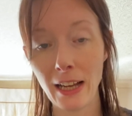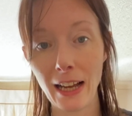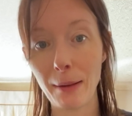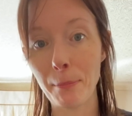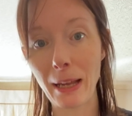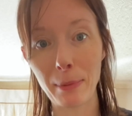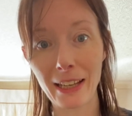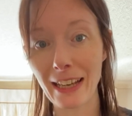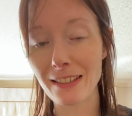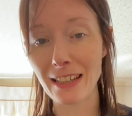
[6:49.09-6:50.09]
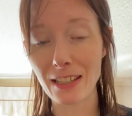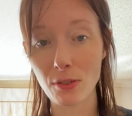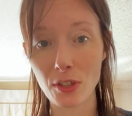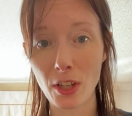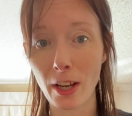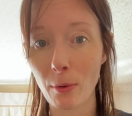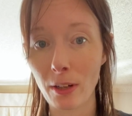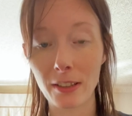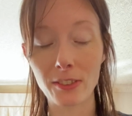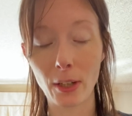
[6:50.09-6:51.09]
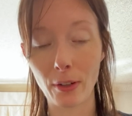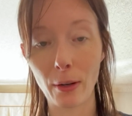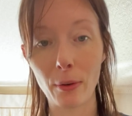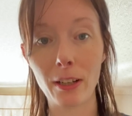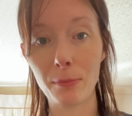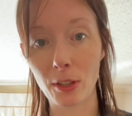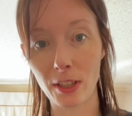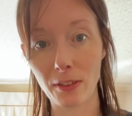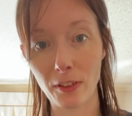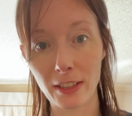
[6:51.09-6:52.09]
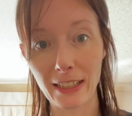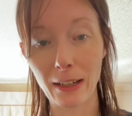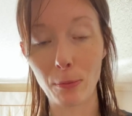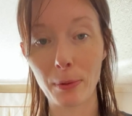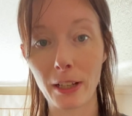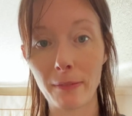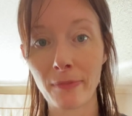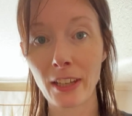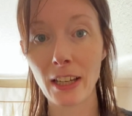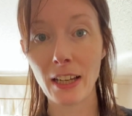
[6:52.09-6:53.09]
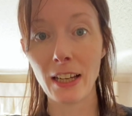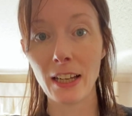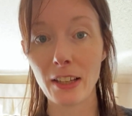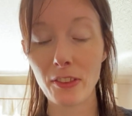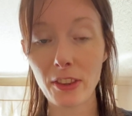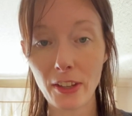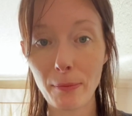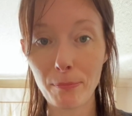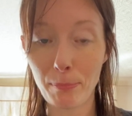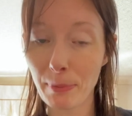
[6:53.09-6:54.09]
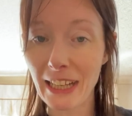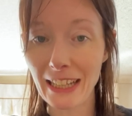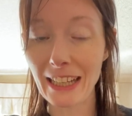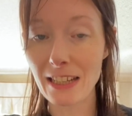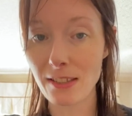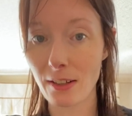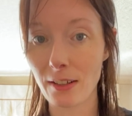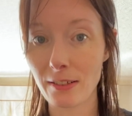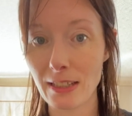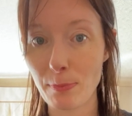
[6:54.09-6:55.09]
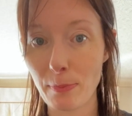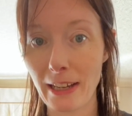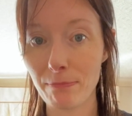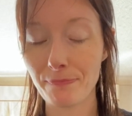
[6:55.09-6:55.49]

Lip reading: And maybe it gets easier as you go on. I don't know, and I'm not going to find out. But the beginning is the hardest bit.